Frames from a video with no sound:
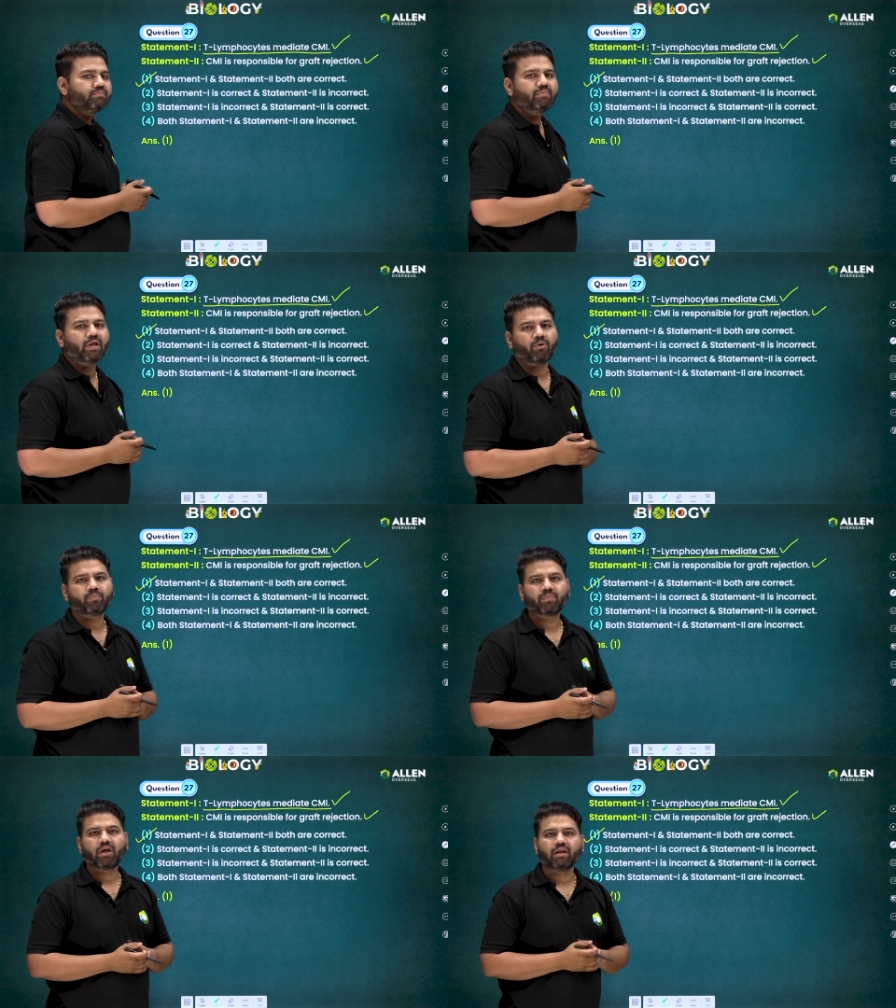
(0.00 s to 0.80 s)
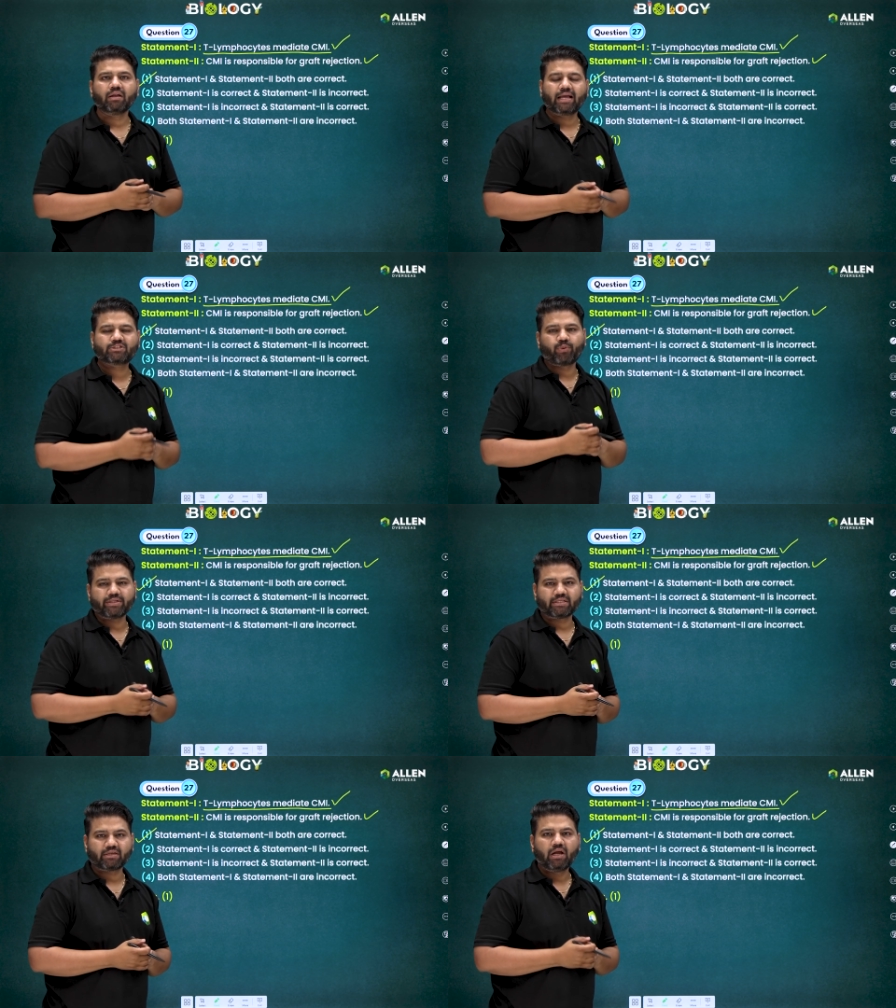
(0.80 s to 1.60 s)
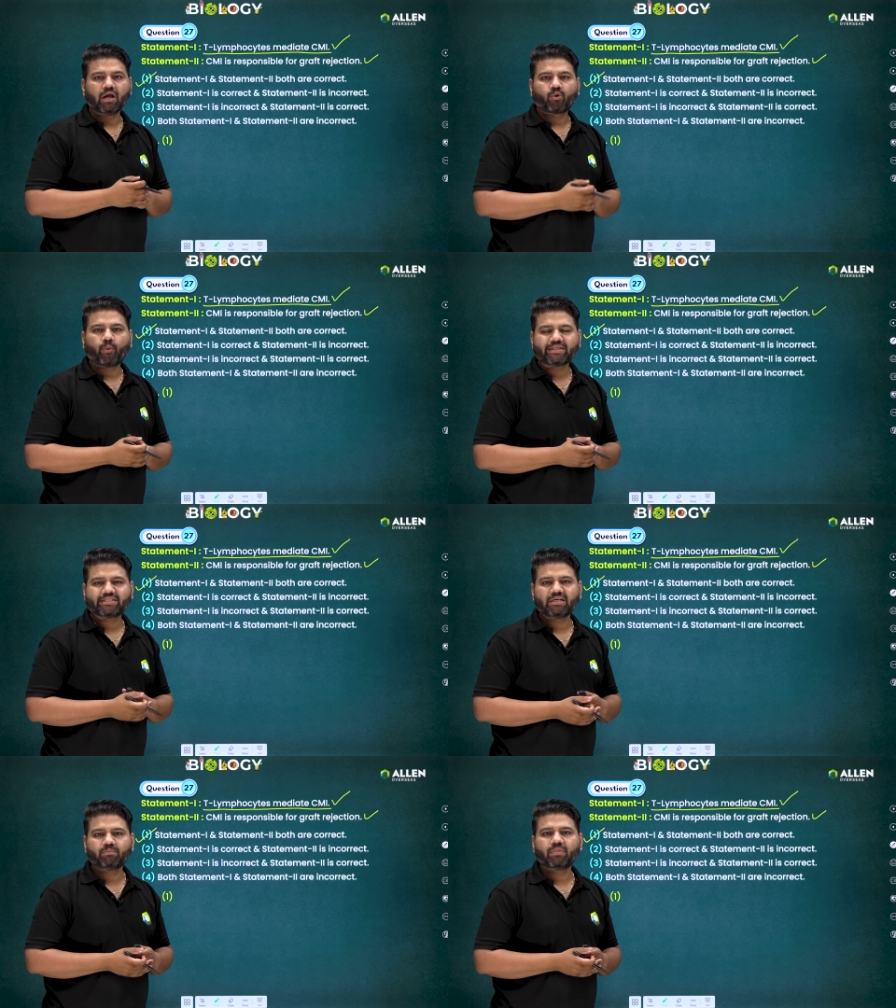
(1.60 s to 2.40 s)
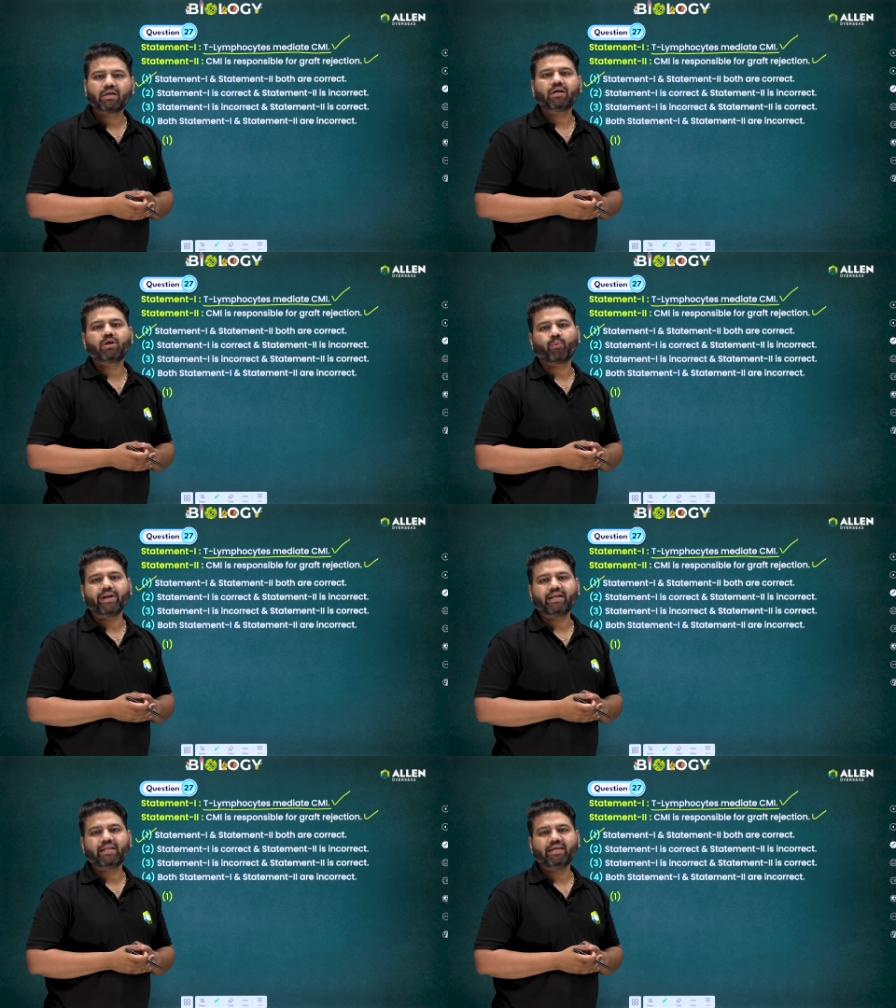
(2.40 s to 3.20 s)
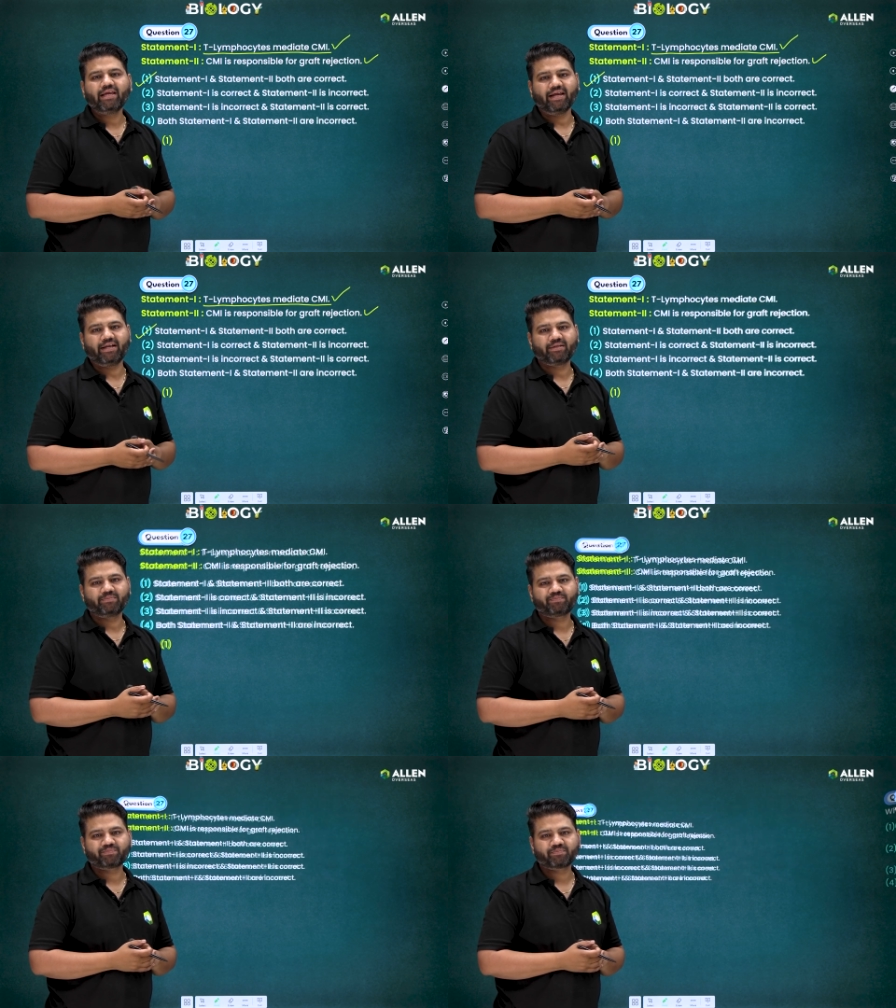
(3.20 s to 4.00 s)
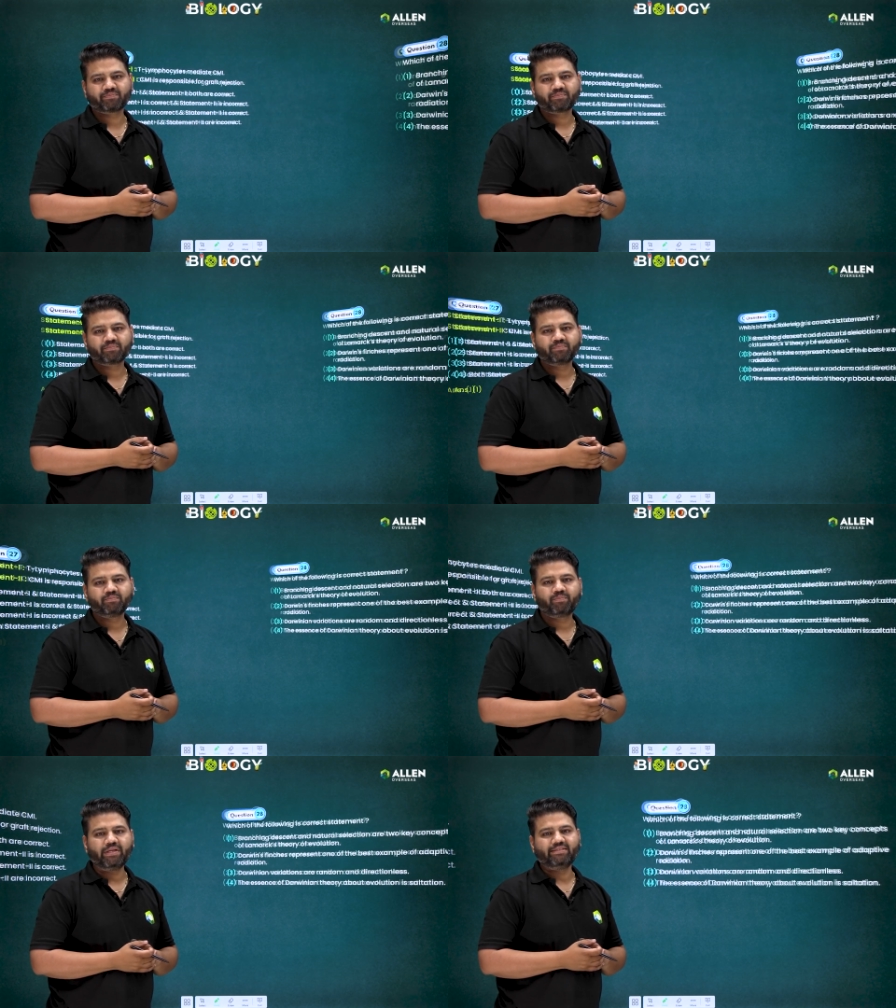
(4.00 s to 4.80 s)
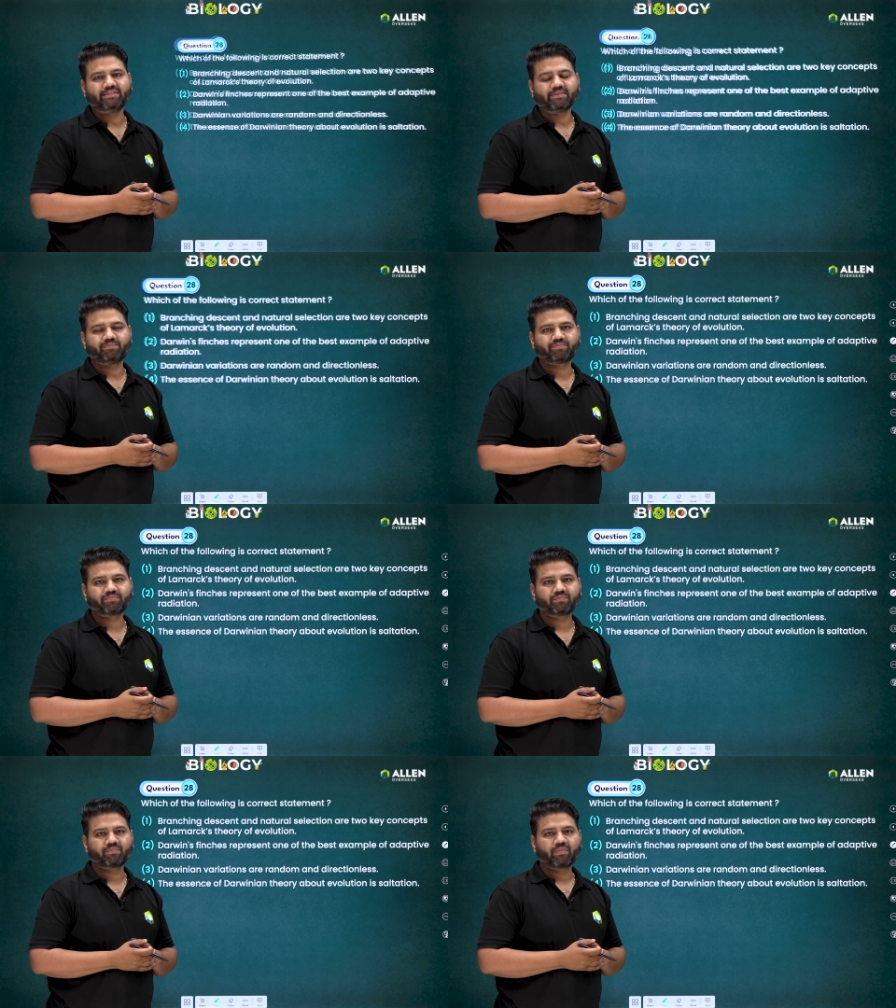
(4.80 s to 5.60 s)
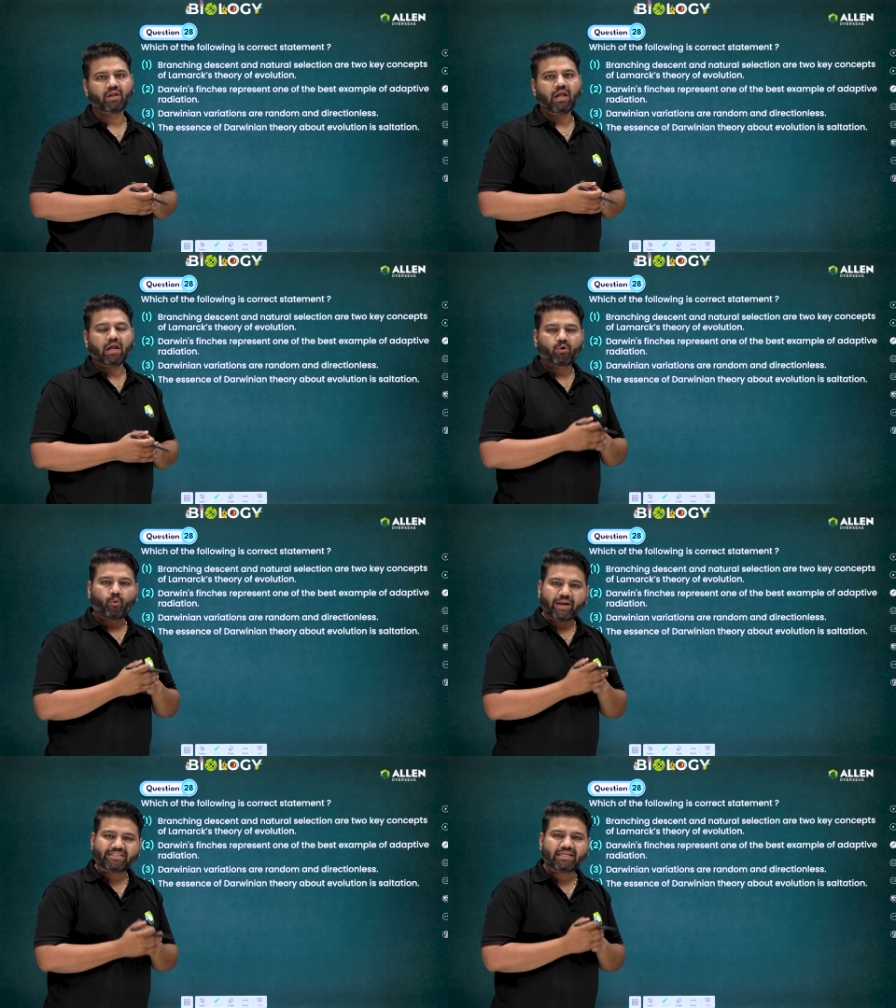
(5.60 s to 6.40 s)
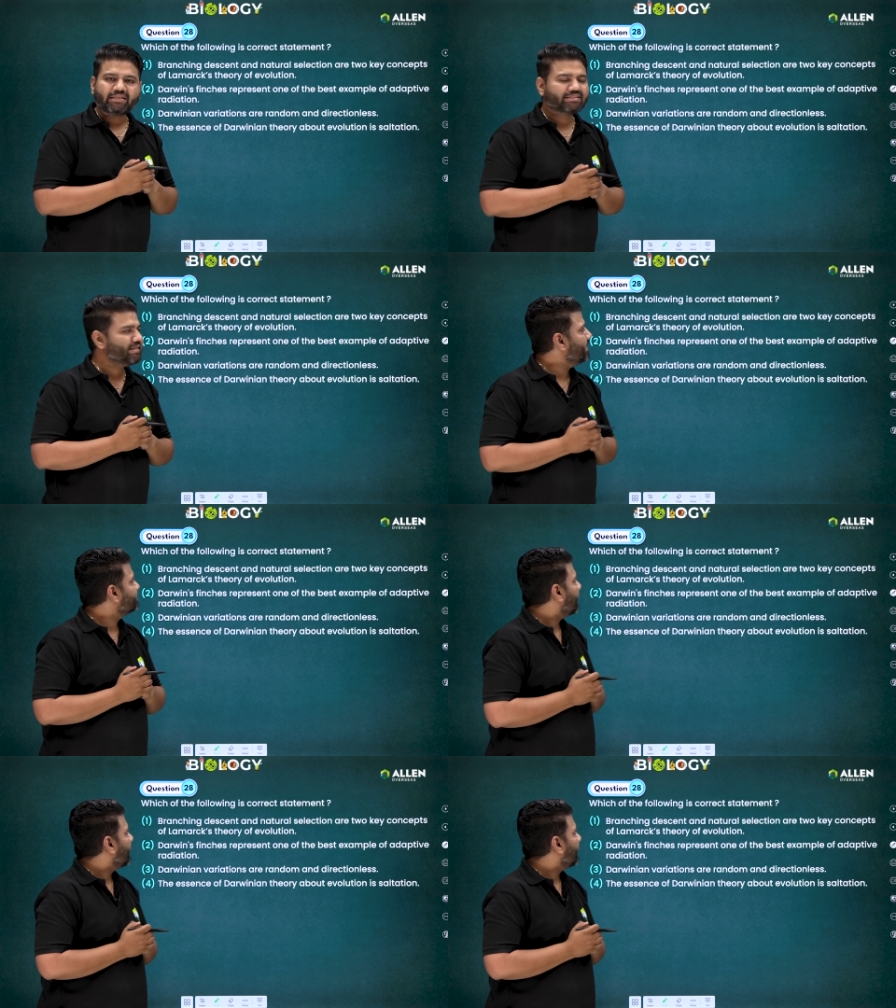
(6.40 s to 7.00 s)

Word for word: Now, next question. Question number 28. Please see. Question says